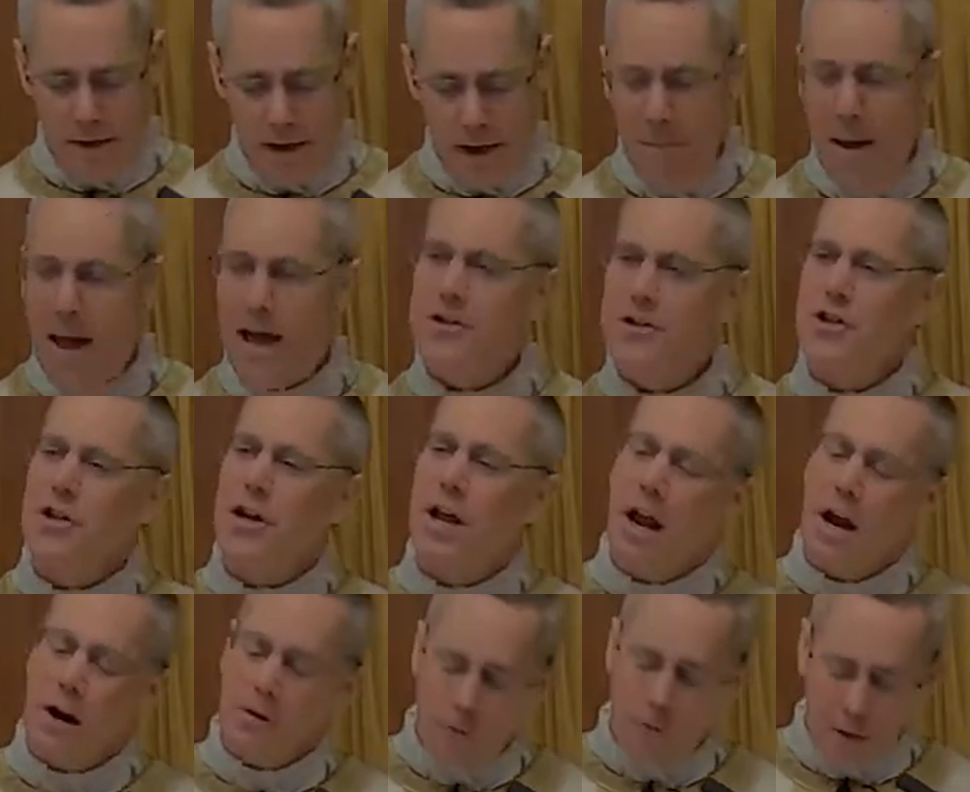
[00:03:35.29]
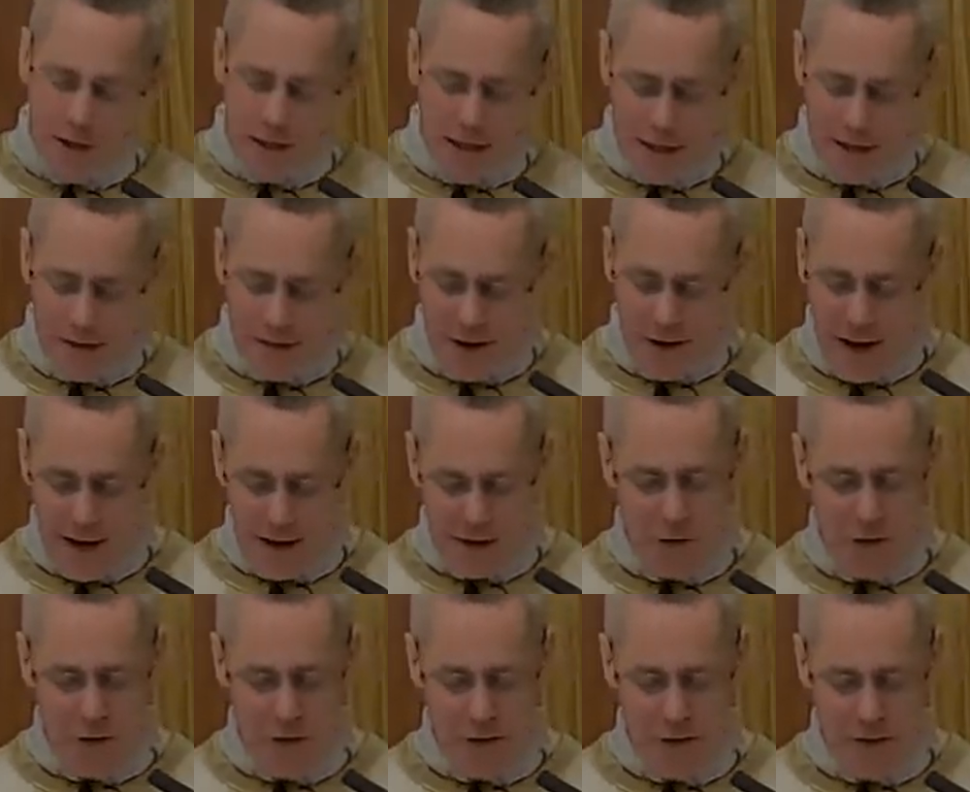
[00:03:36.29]
Imagine every
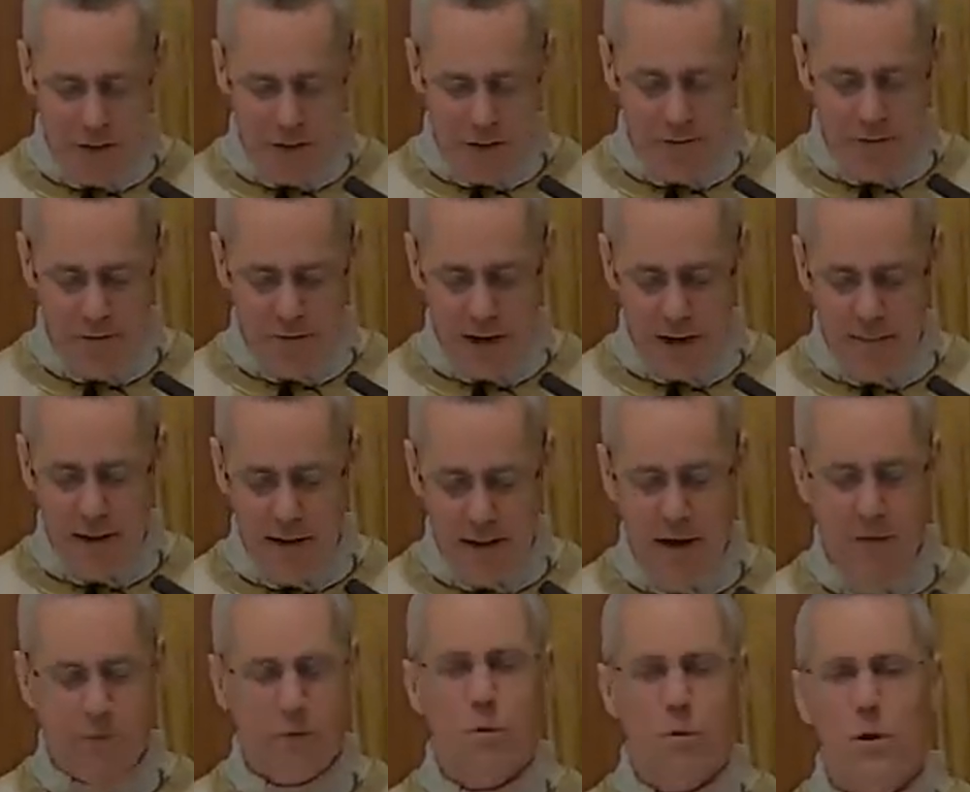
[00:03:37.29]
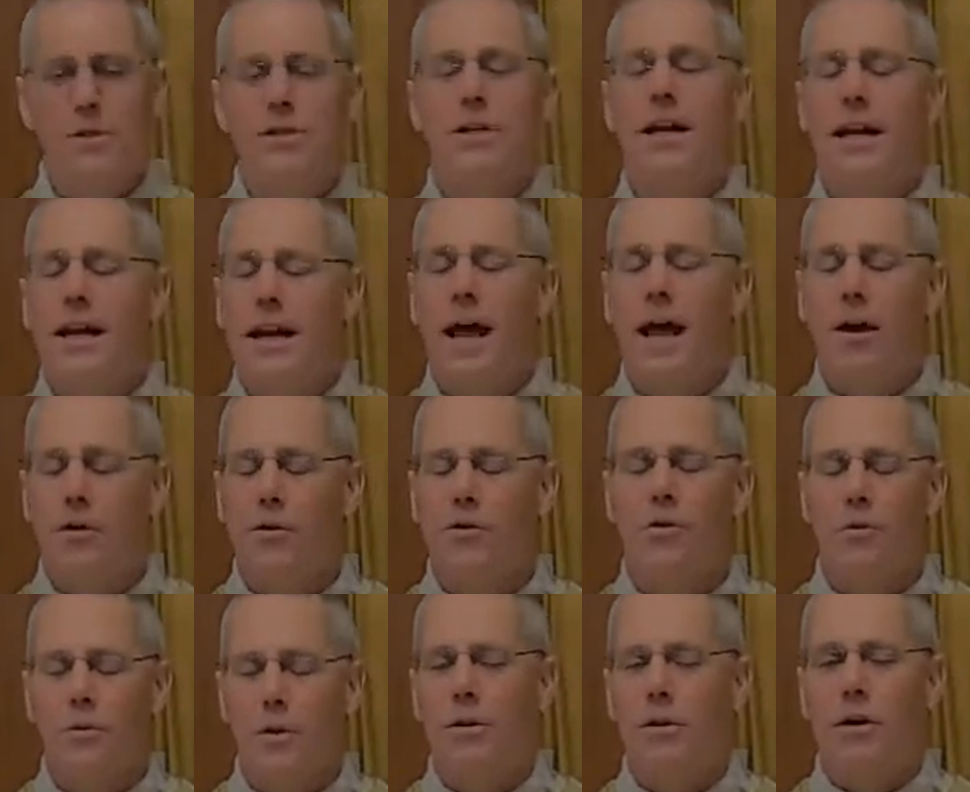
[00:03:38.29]
interaction in family life was an
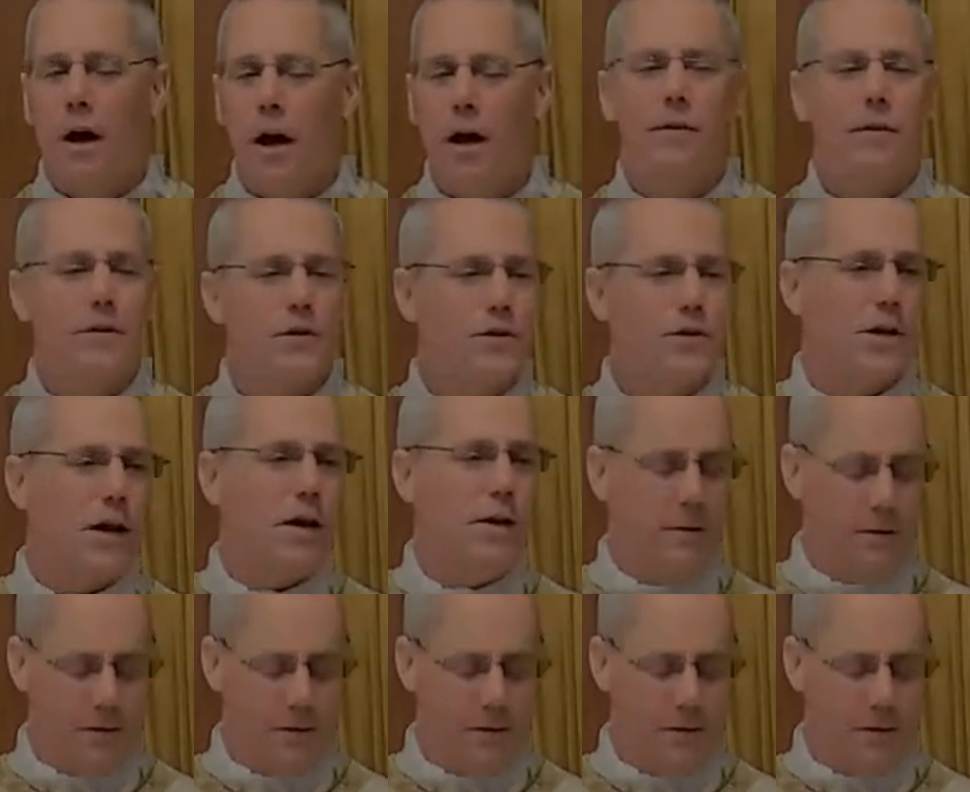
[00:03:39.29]
encounter with God the Son.